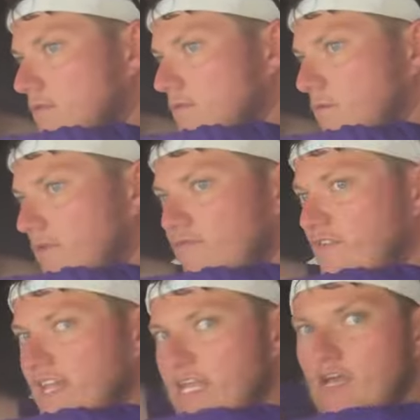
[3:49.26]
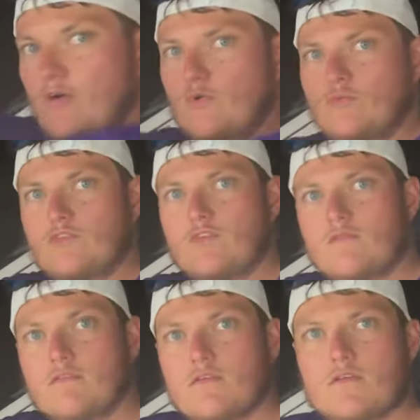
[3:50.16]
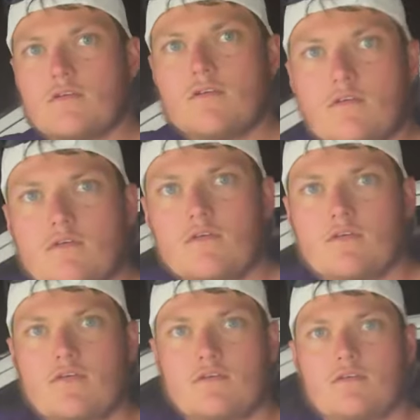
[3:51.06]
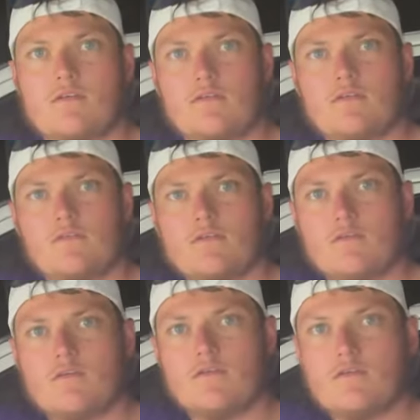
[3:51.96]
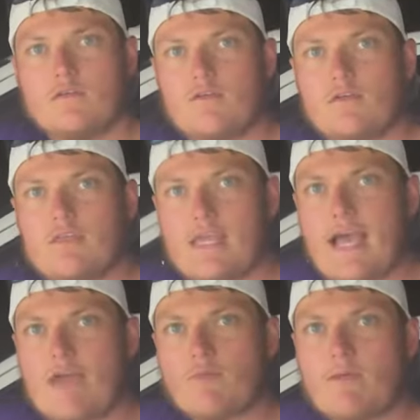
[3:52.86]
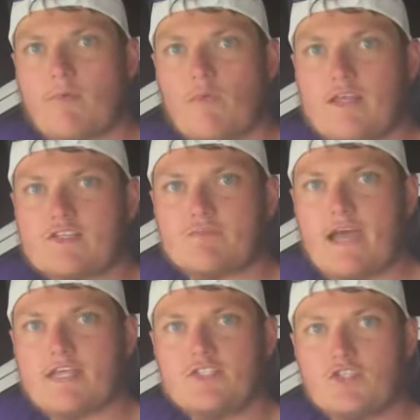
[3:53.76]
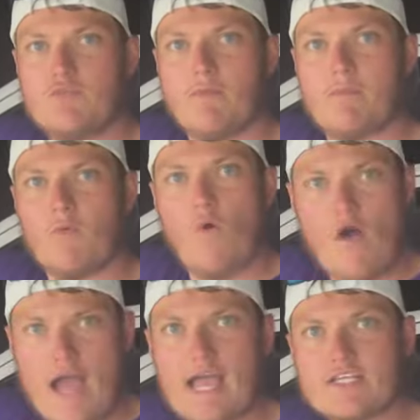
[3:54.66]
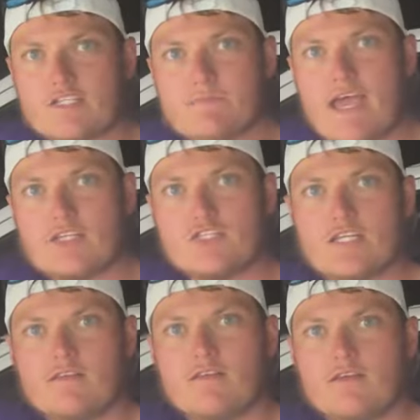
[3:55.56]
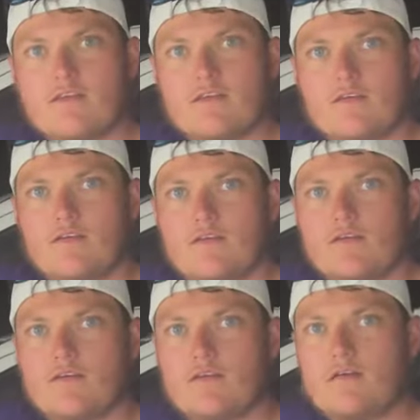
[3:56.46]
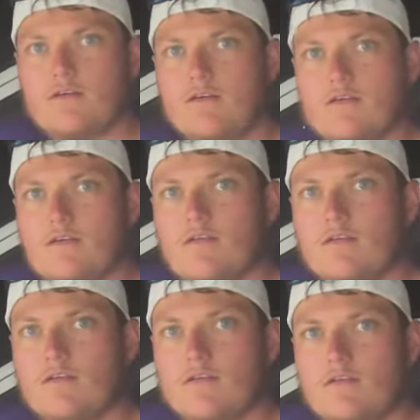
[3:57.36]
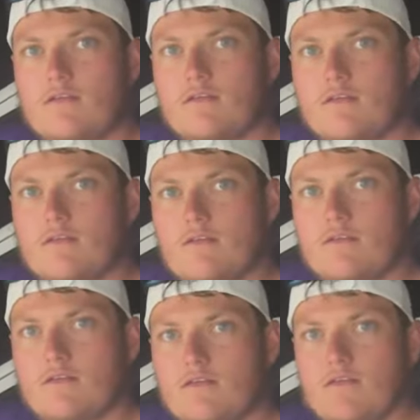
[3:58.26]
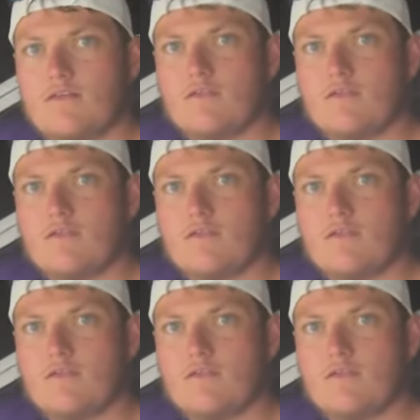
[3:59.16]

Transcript: Remember when videos? You, you remember when you smashed Austin's Xbox? Yeah, I remember when I smashed it. You remember why I smashed it? yeah, but I just, you know, they're still on the internet.